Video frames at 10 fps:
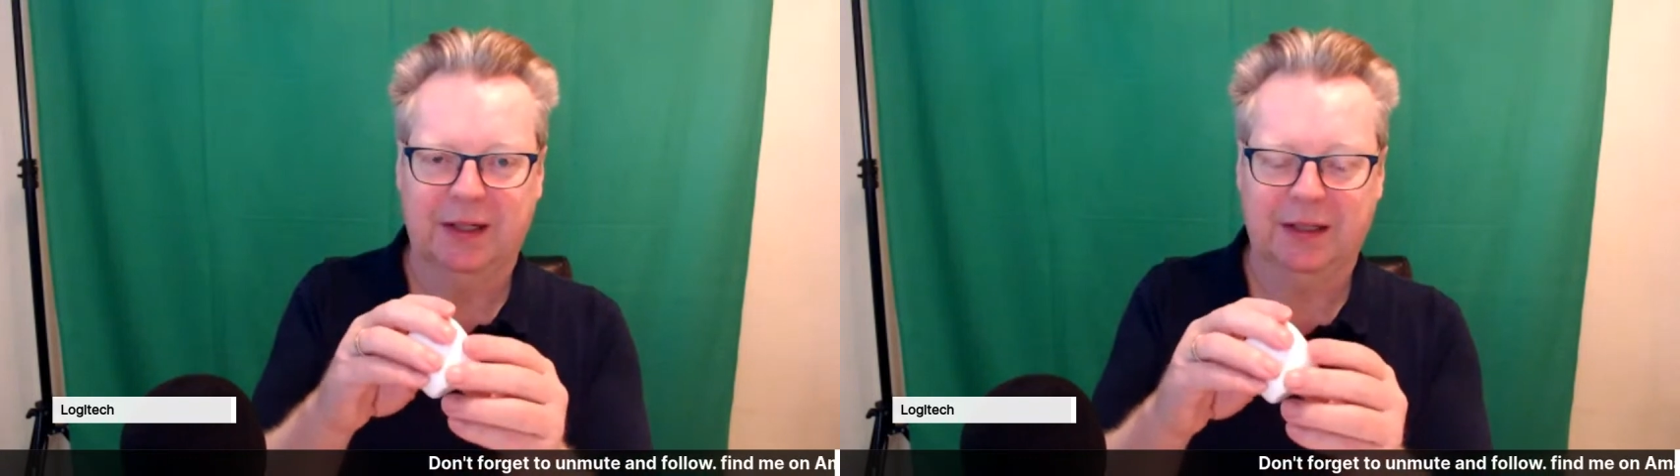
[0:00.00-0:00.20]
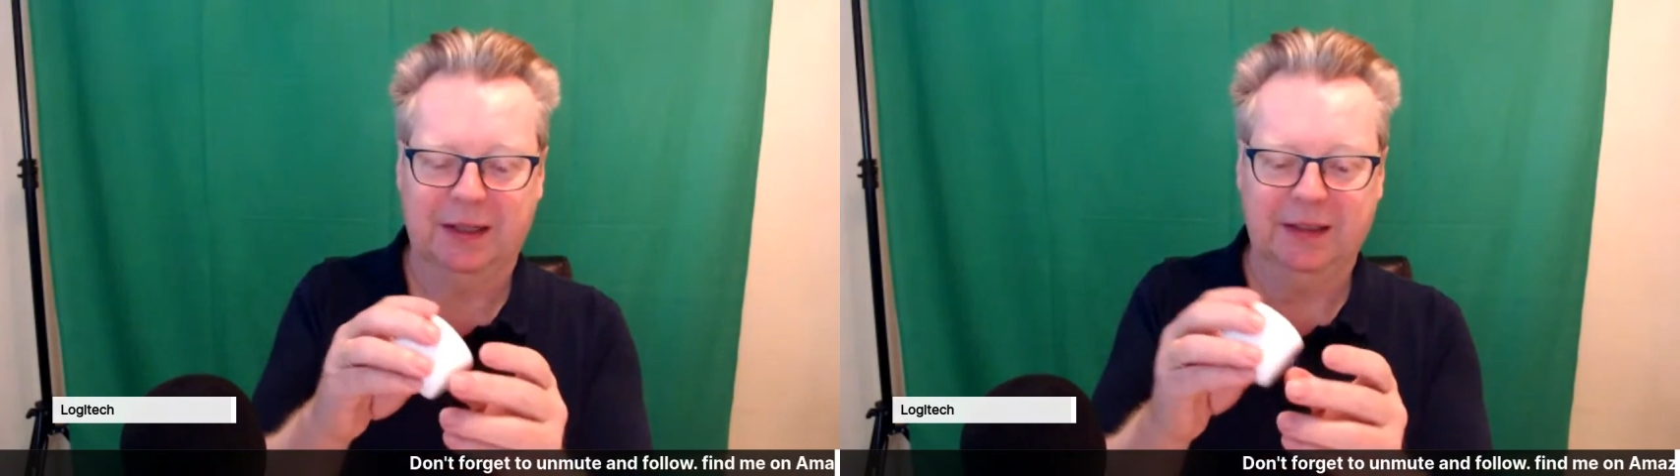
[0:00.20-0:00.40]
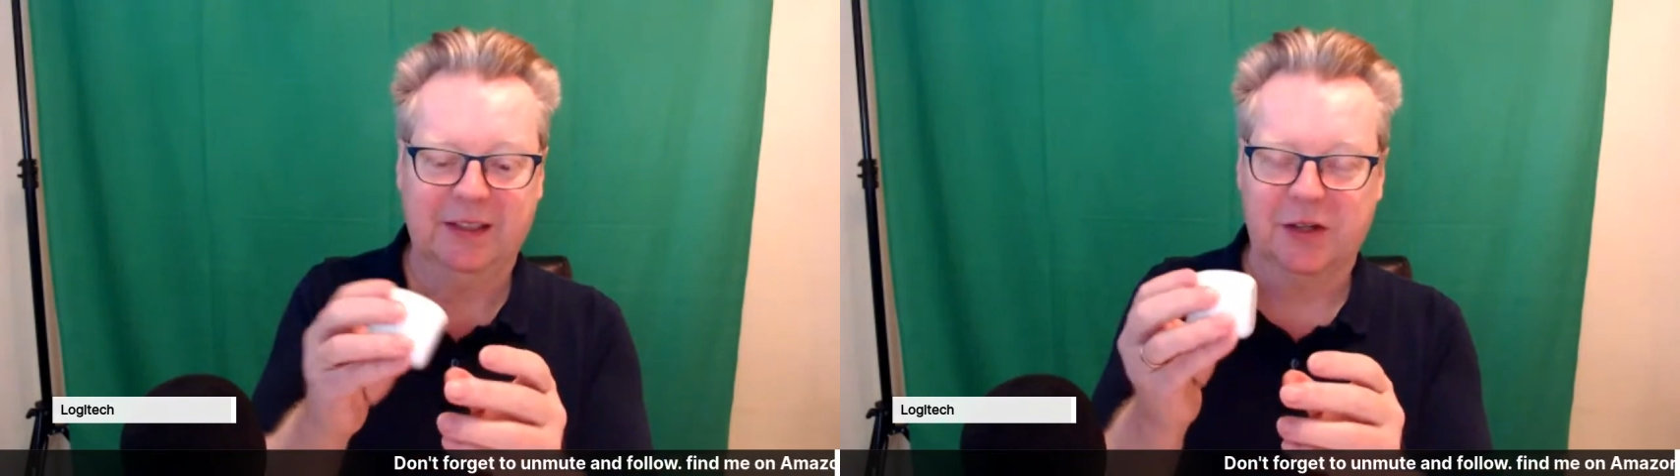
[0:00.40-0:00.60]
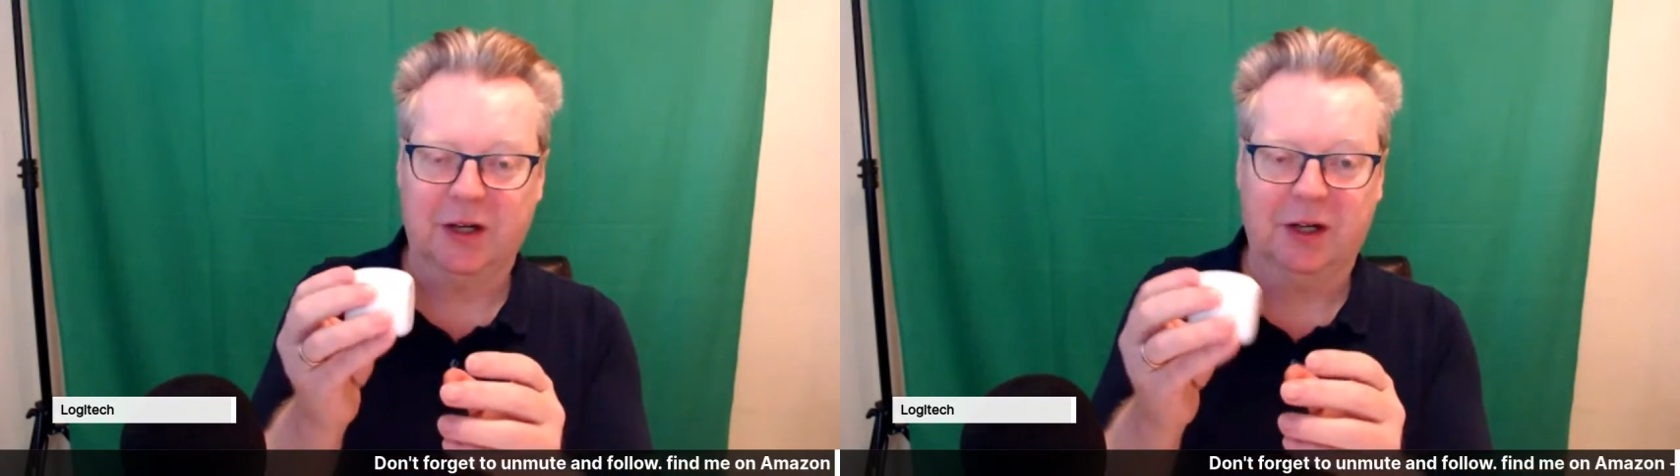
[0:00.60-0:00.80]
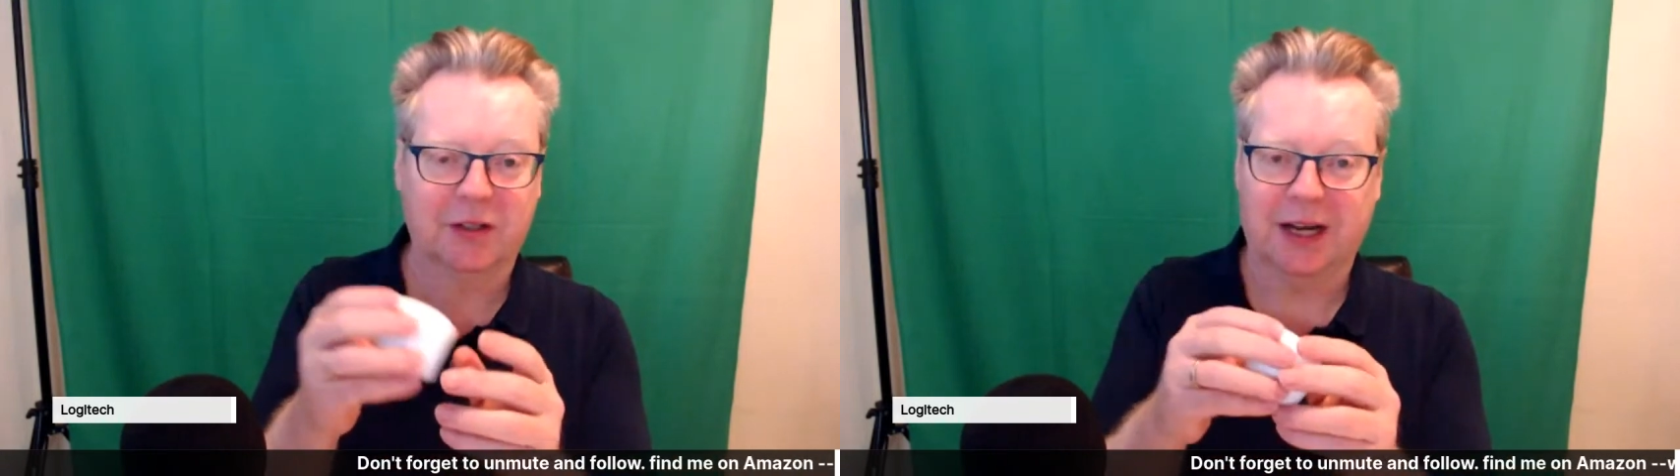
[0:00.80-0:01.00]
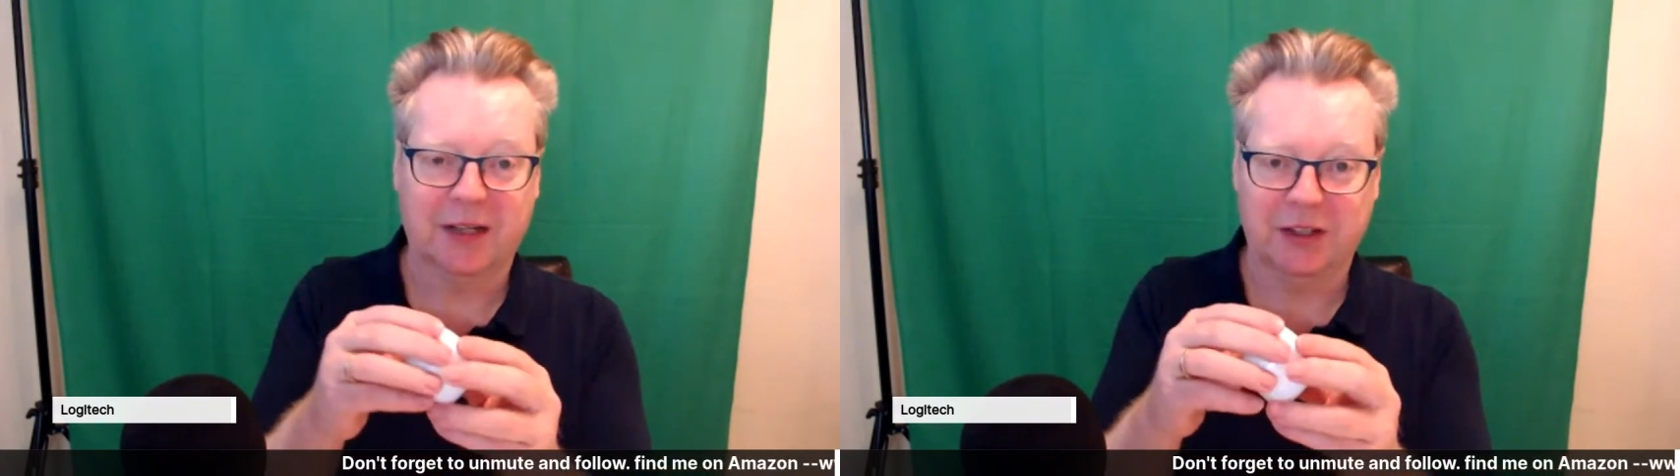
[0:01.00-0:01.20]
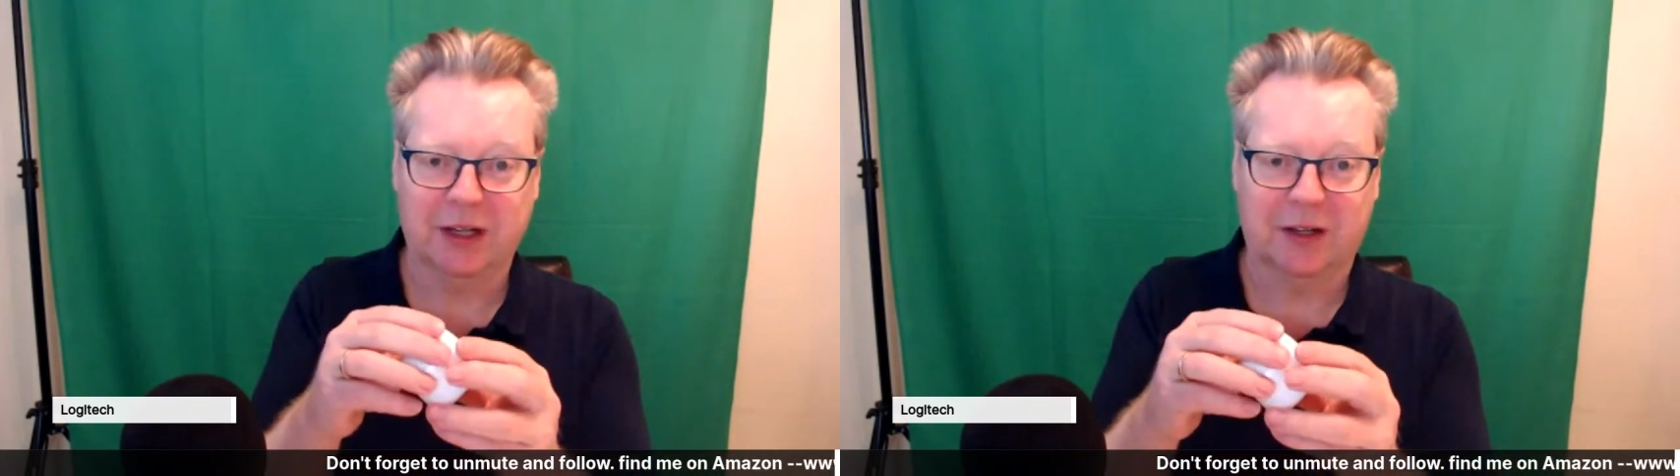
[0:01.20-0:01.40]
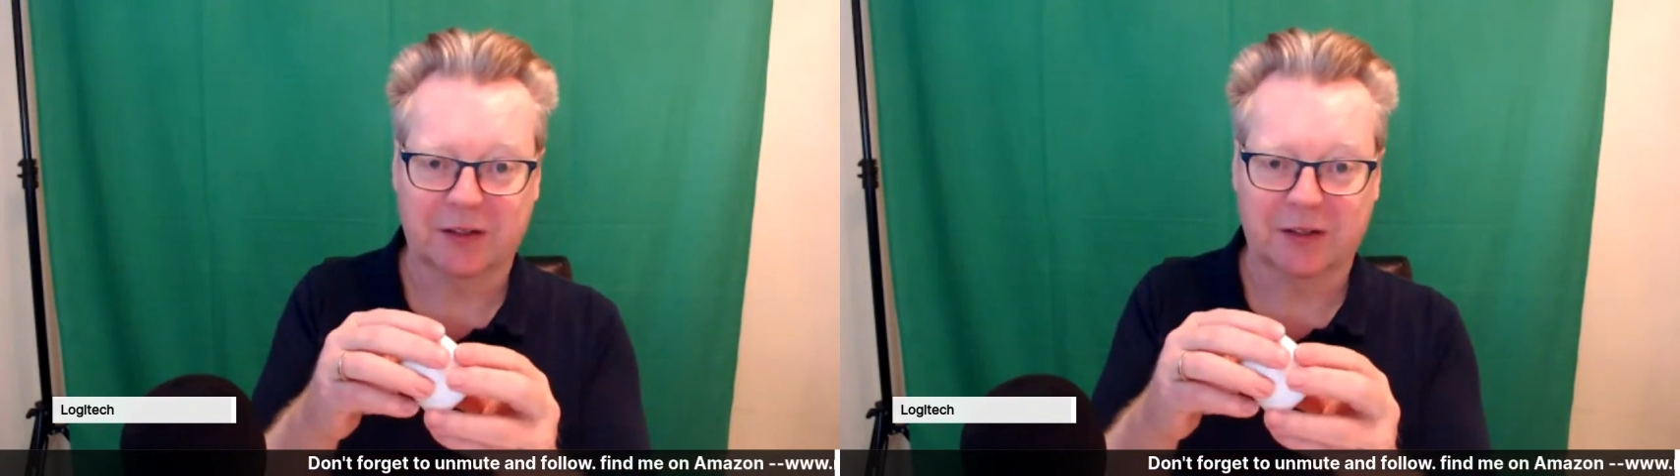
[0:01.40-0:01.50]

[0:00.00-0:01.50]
Uh, and this charger actually